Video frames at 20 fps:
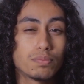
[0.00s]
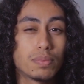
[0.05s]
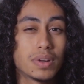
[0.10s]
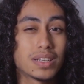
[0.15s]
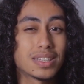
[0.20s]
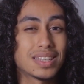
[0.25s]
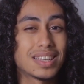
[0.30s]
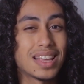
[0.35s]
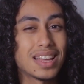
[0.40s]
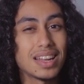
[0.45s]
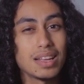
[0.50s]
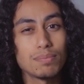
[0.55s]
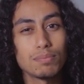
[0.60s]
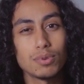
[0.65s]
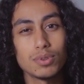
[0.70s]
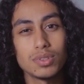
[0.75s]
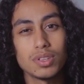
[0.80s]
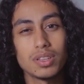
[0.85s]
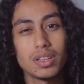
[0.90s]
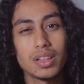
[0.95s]
but getting
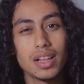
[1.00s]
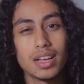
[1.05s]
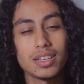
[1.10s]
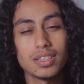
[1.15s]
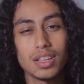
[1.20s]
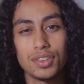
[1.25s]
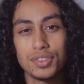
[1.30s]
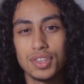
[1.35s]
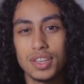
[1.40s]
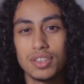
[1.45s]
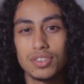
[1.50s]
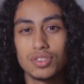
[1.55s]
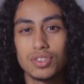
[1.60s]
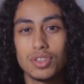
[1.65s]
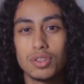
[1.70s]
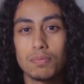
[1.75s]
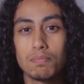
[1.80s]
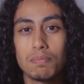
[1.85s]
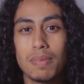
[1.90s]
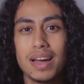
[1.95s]
personalized
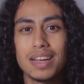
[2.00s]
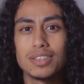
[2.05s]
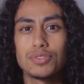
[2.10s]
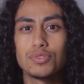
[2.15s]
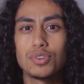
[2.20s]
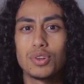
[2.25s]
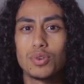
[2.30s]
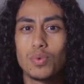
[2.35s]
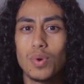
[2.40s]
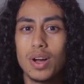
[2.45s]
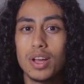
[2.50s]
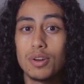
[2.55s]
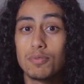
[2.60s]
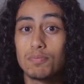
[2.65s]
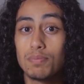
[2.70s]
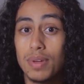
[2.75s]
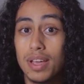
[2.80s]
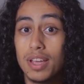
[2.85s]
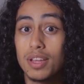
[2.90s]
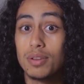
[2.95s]
attention might require
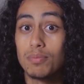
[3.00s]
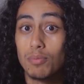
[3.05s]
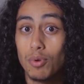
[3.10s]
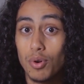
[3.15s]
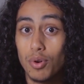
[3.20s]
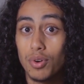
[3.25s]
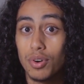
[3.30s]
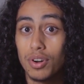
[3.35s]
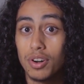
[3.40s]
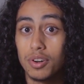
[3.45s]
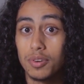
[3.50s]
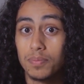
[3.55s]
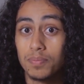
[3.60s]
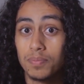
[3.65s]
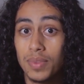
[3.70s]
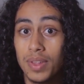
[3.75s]
paying more.